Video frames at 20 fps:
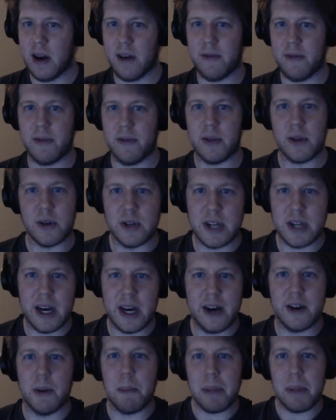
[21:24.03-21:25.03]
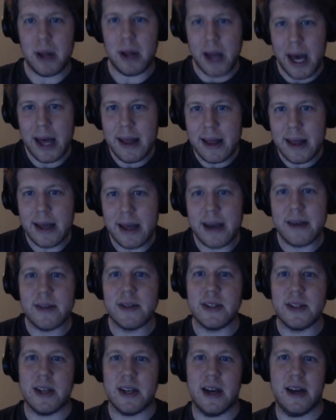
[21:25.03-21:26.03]
learned how to plant
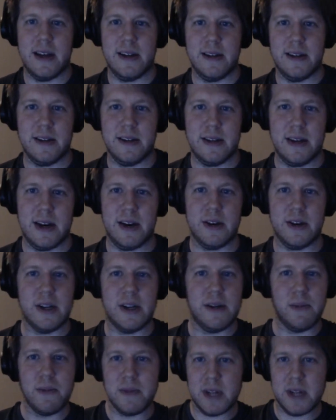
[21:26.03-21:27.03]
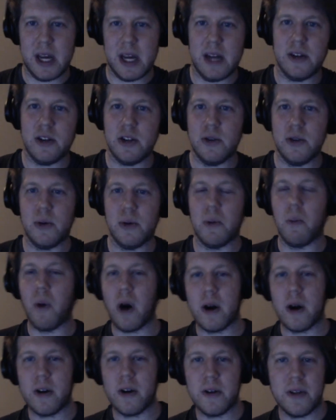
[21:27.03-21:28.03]
things and how to tend to and
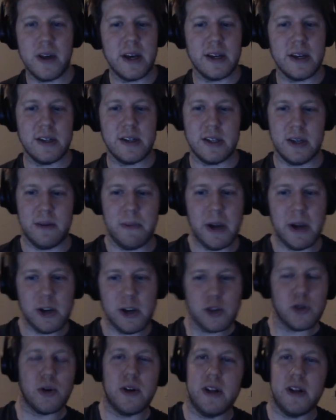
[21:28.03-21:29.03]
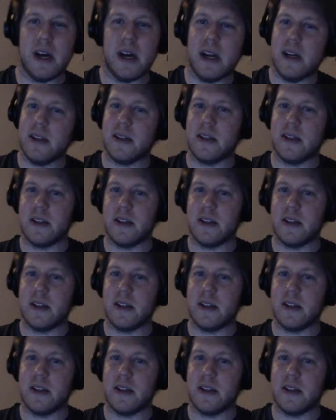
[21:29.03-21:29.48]
water things and make sure that it's,